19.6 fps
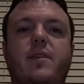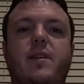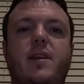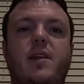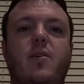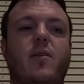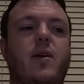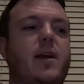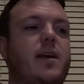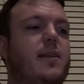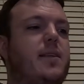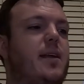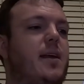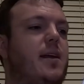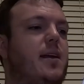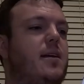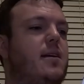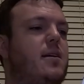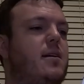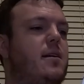video, I
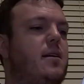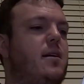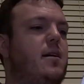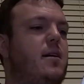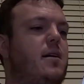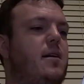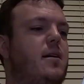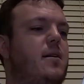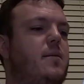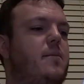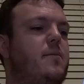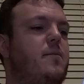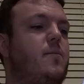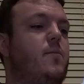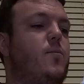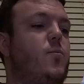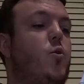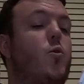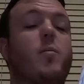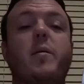think,
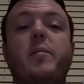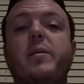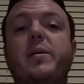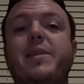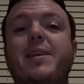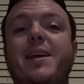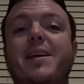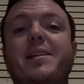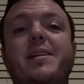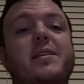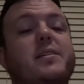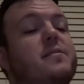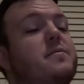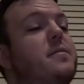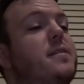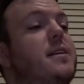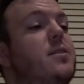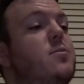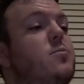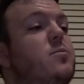or maybe at the end of this
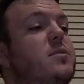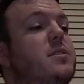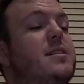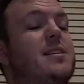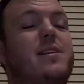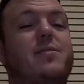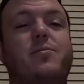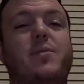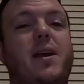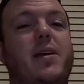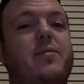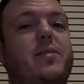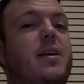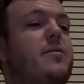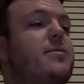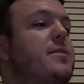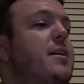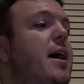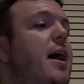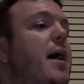video, we'll see if we have
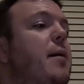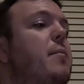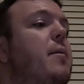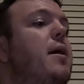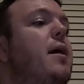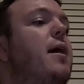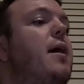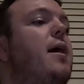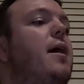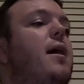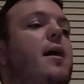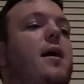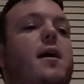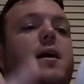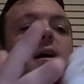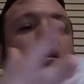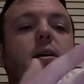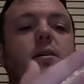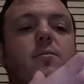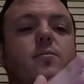enough time
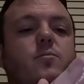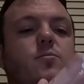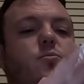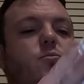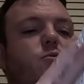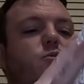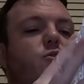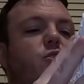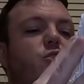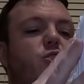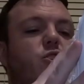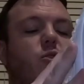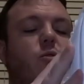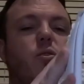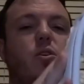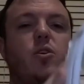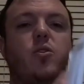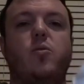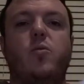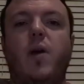to
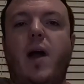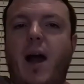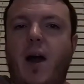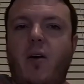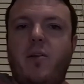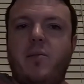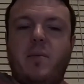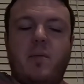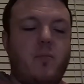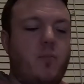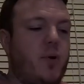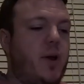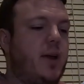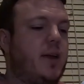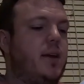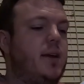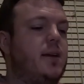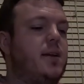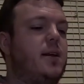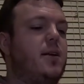show you how I've been
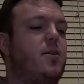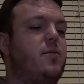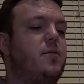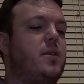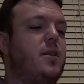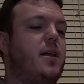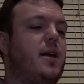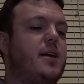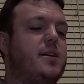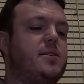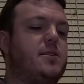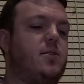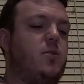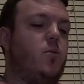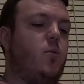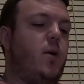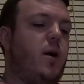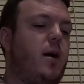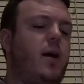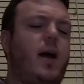breaking it in over the last
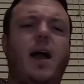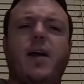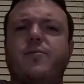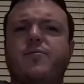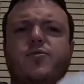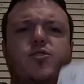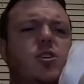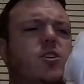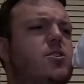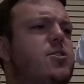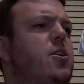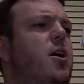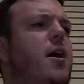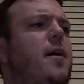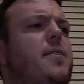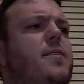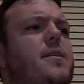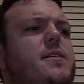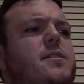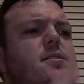little while. I've just
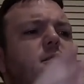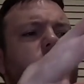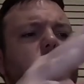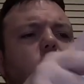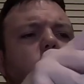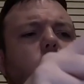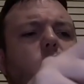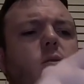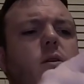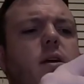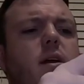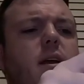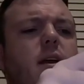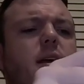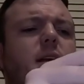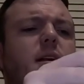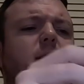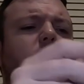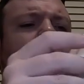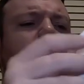got this, so
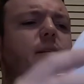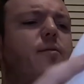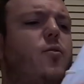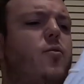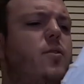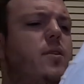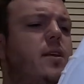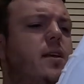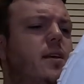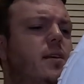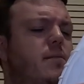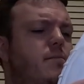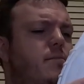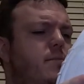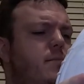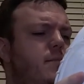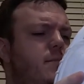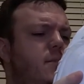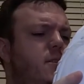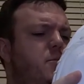I've only
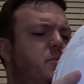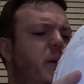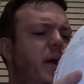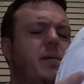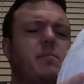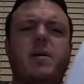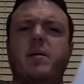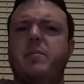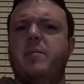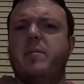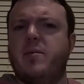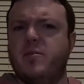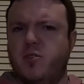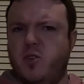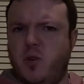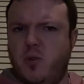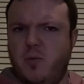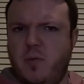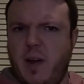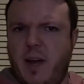spent maybe about
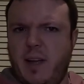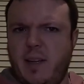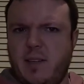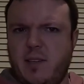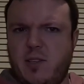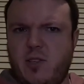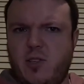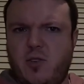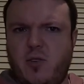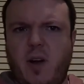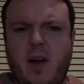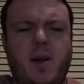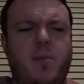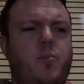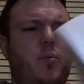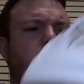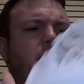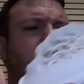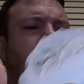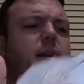2 nights trying to
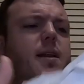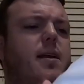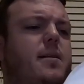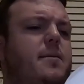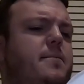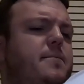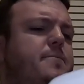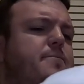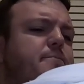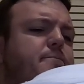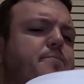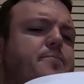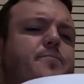break it in.